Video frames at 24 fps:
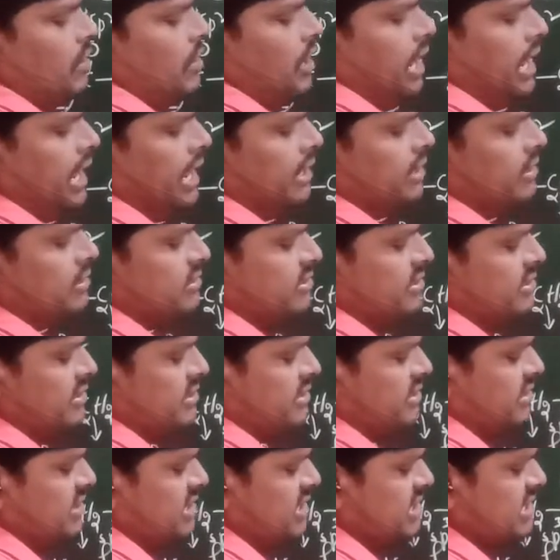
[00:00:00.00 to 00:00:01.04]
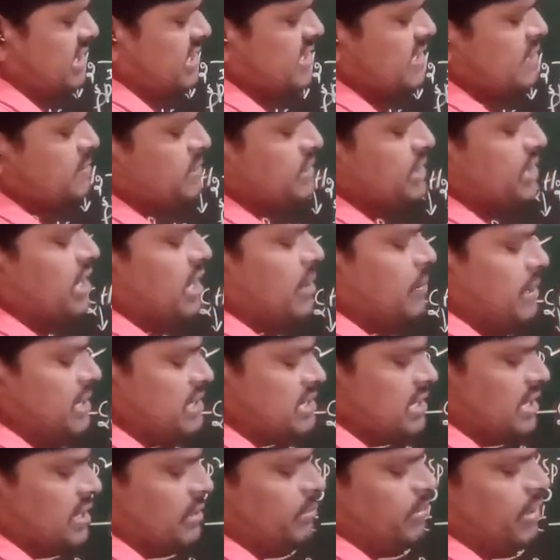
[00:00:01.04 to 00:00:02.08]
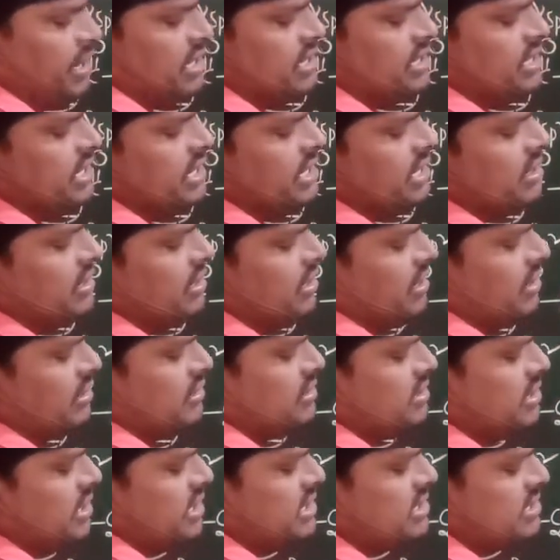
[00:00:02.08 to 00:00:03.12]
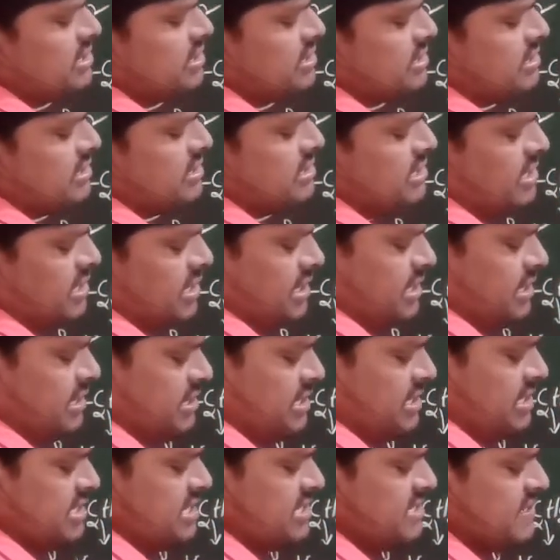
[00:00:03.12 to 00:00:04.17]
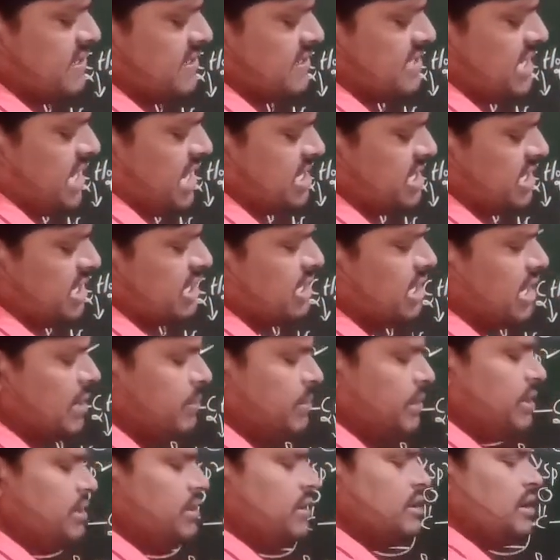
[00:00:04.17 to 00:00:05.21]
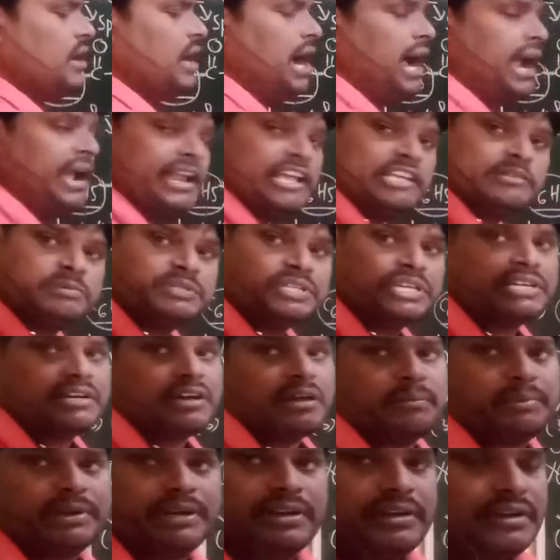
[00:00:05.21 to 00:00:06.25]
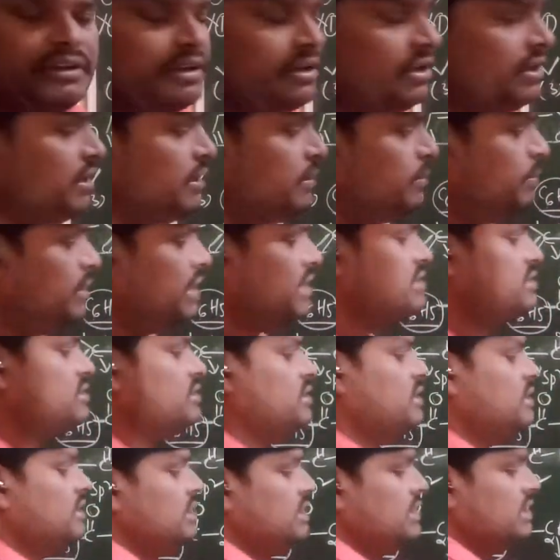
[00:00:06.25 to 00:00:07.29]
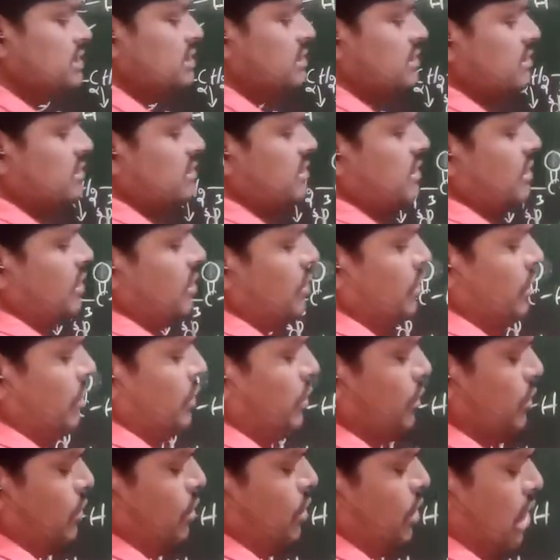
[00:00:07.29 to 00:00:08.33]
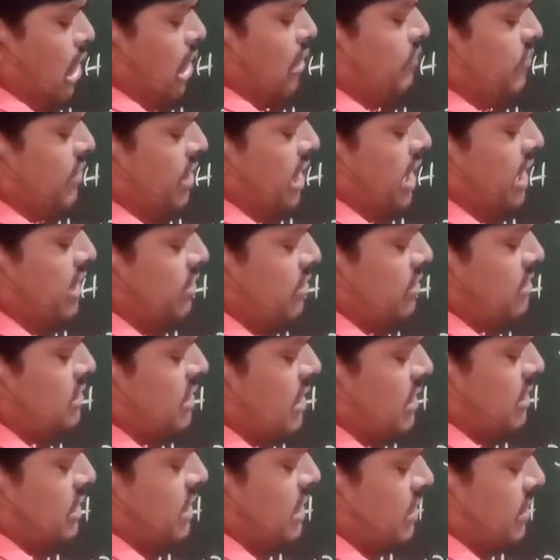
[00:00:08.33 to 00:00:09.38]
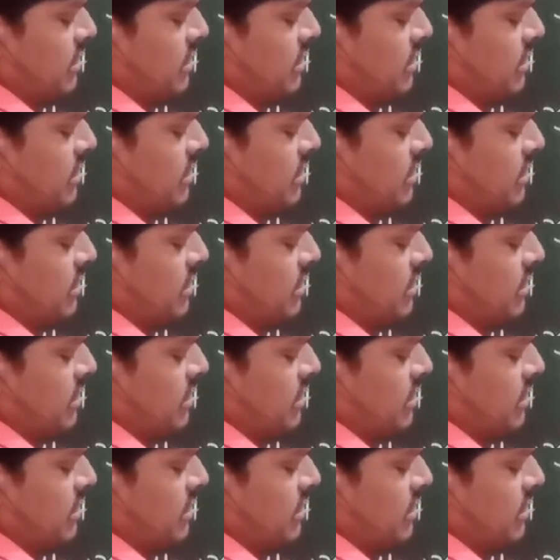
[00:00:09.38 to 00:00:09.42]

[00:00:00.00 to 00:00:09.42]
And this is sp3 carbon, sir. But here this is a saturated carbon and sp3 carbon. But here no alpha hydrogens are